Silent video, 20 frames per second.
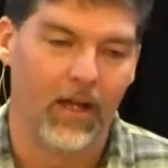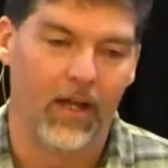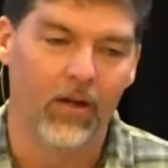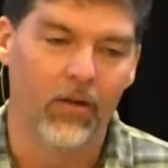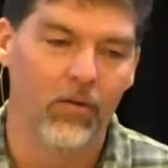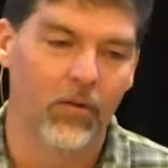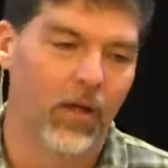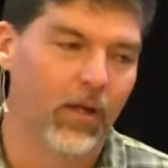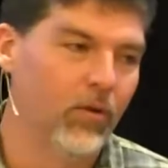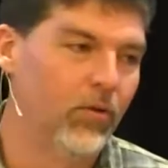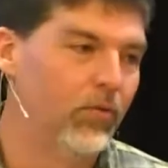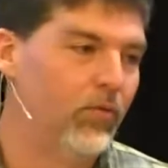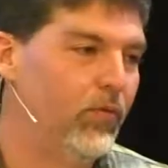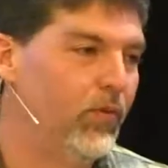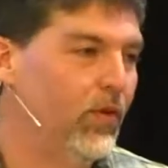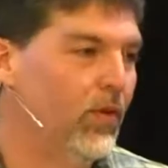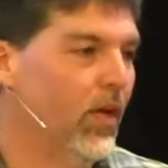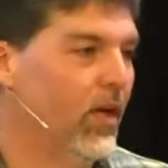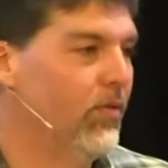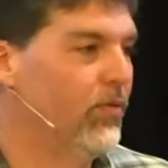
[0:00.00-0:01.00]
I don't, I don't
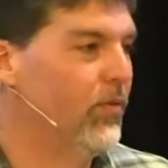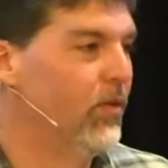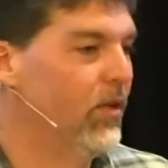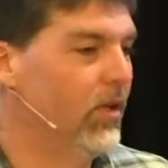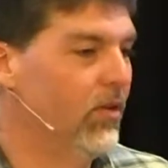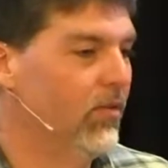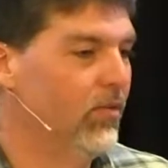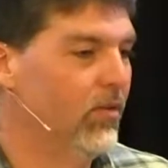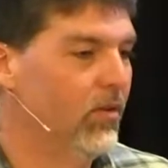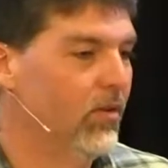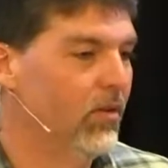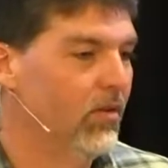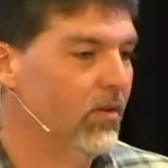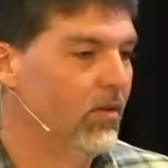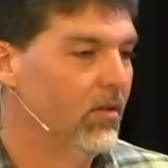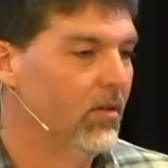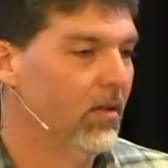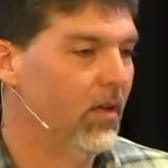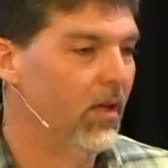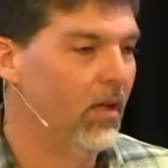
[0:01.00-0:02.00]
feel like forgiving.
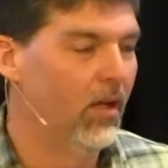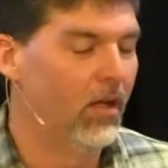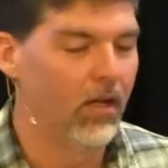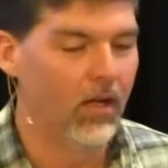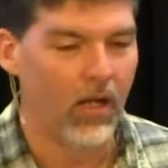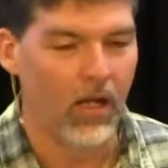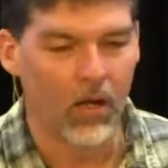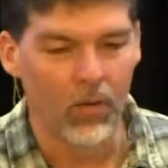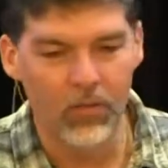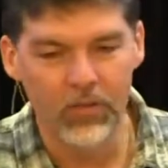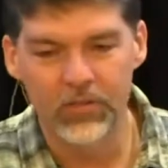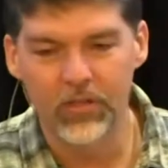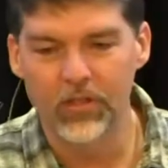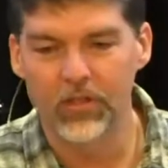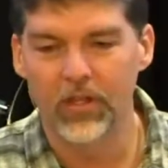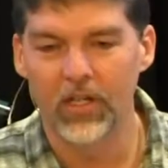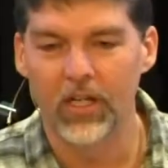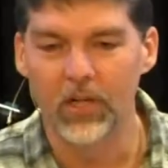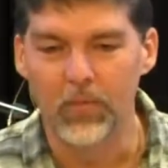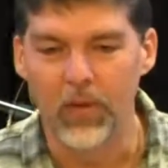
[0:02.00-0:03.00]
And, and, and I want you
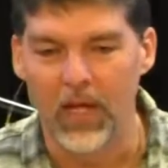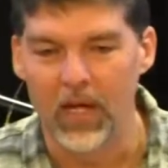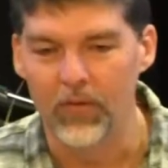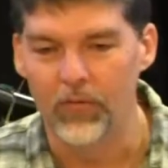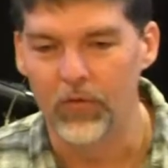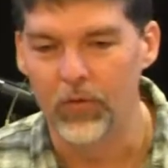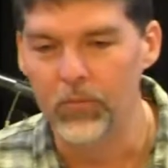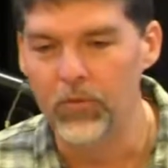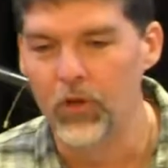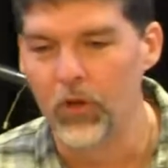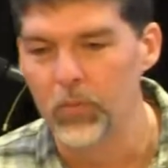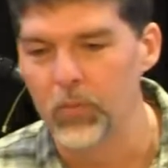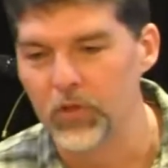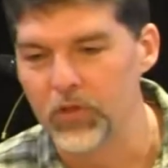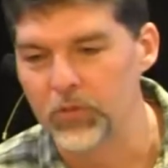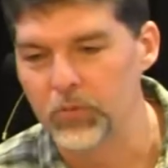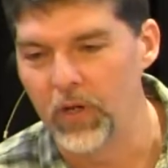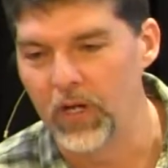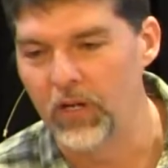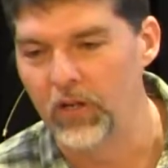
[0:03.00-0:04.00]
to think about it from your
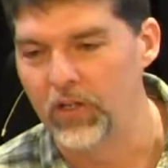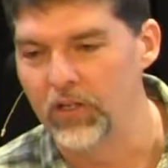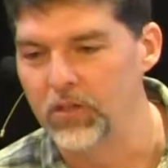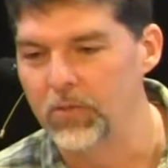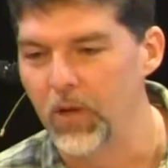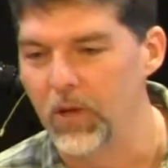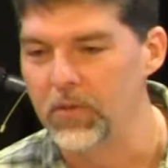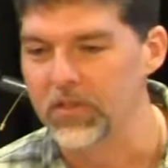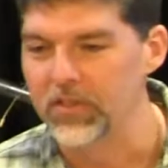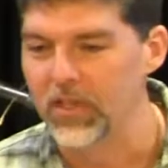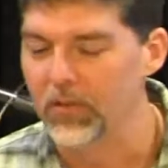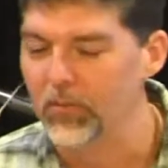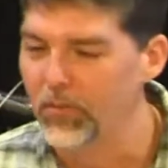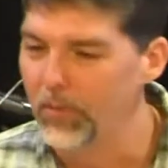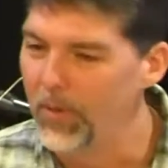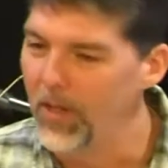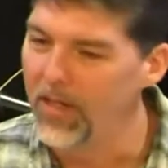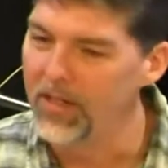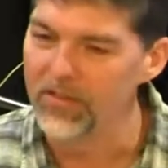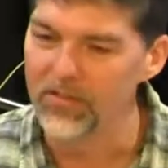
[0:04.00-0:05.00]
perspective because you might be saying,
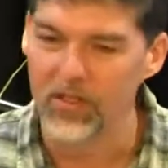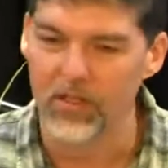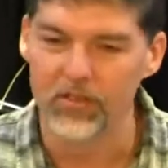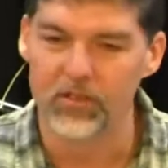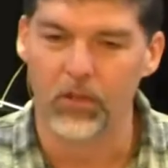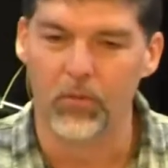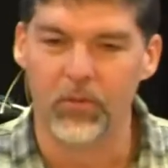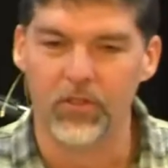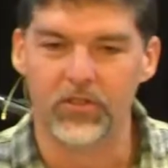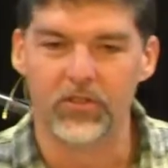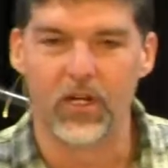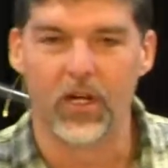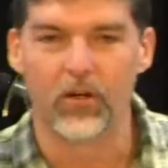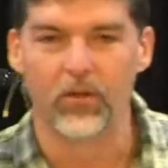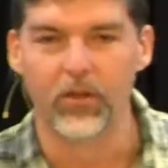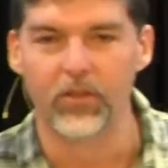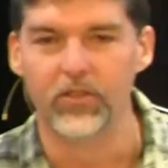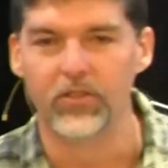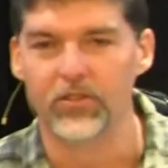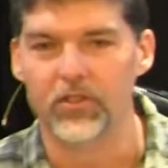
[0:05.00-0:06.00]
well, man, that sounds almost
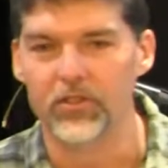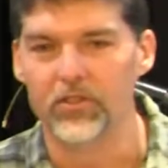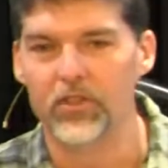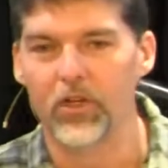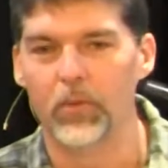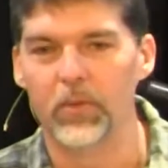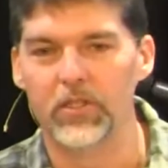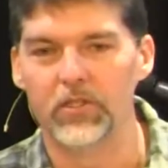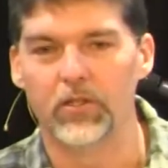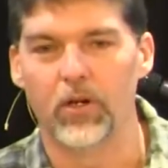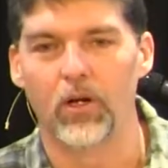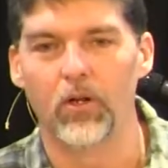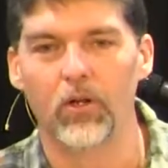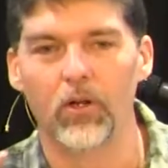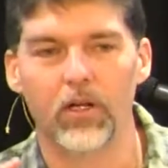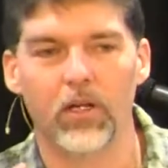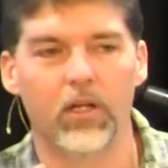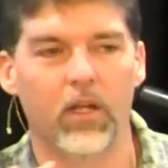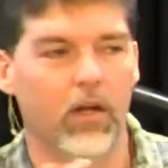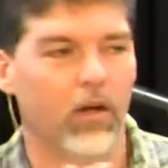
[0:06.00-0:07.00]
sacrilegious until we start
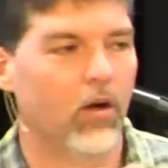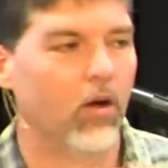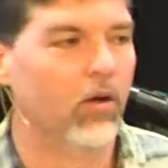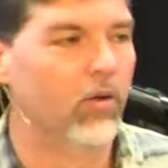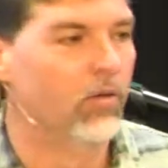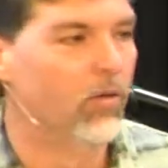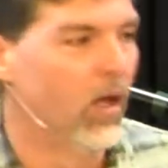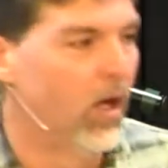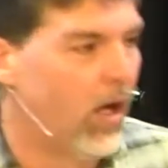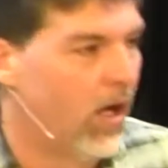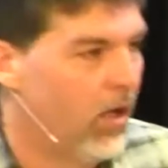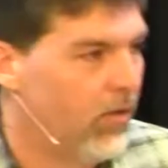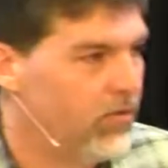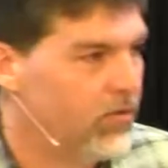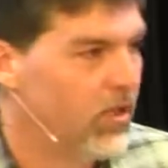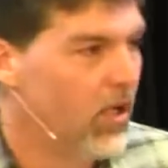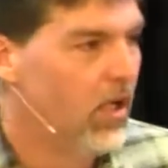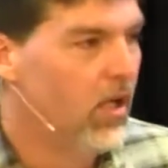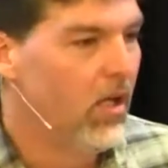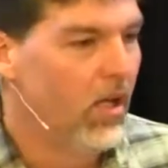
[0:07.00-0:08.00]
looking at our own
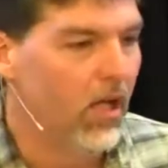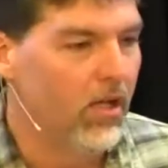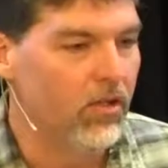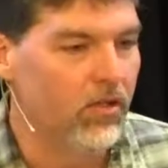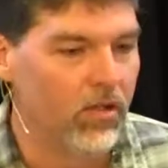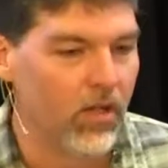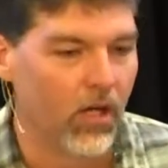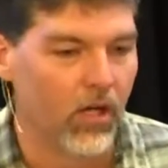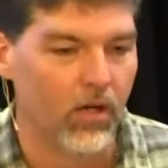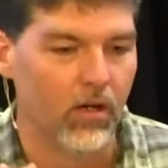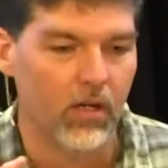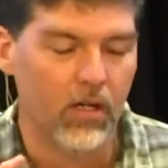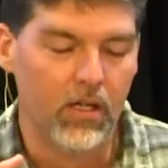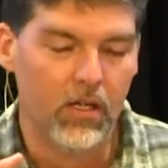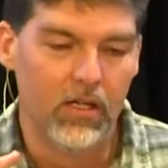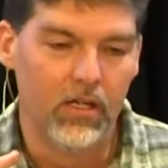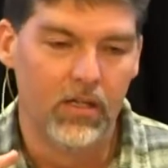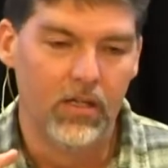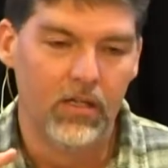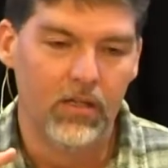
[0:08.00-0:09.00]
lives and you go,
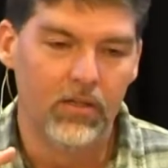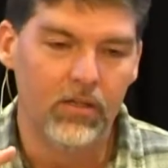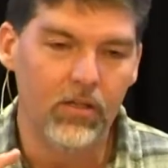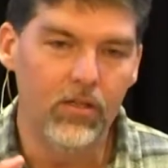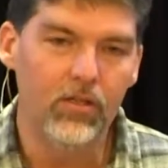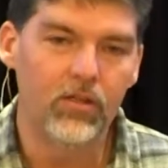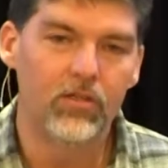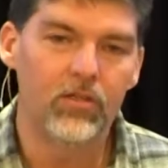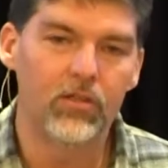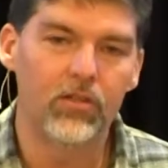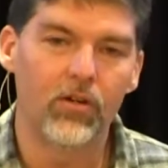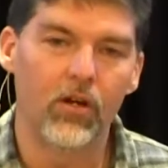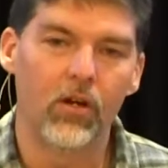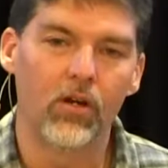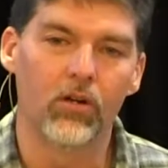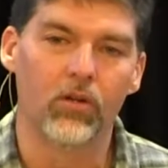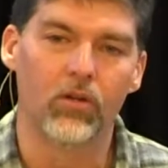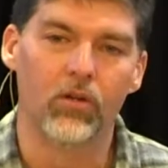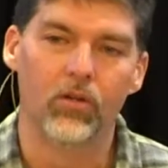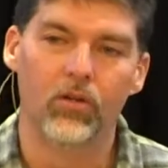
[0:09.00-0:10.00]
do you
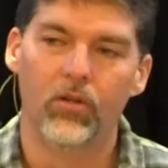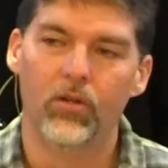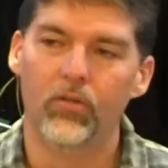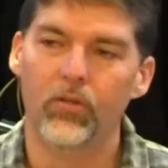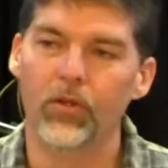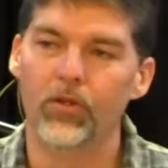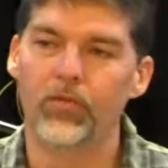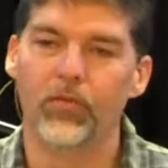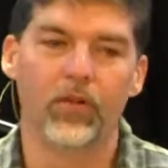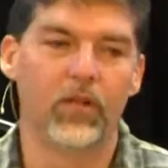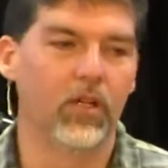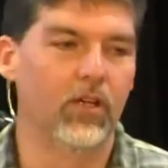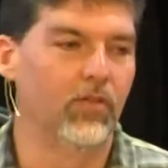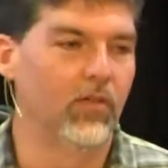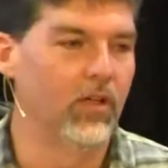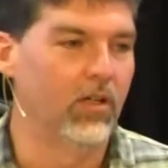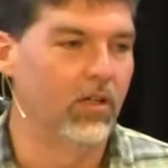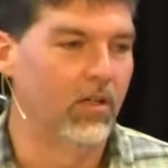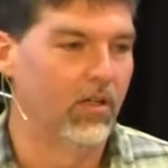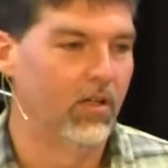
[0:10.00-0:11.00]
struggle with
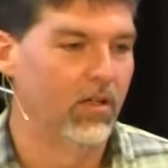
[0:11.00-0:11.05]
forgiving?